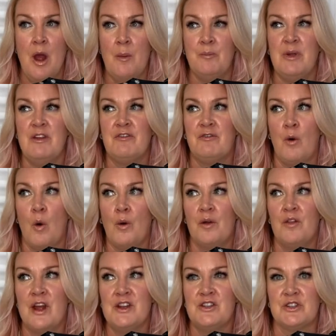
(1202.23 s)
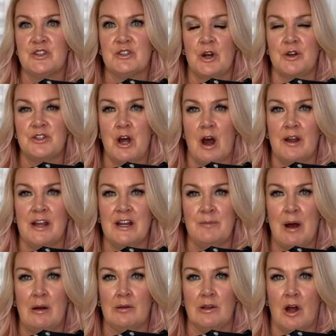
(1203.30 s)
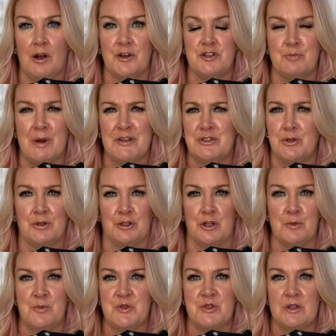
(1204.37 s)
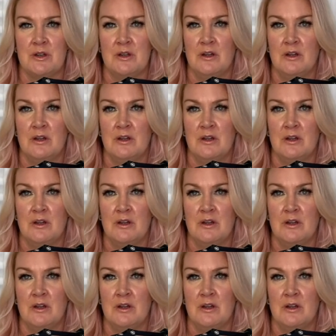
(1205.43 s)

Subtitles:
before they just start talking about large muscle groups.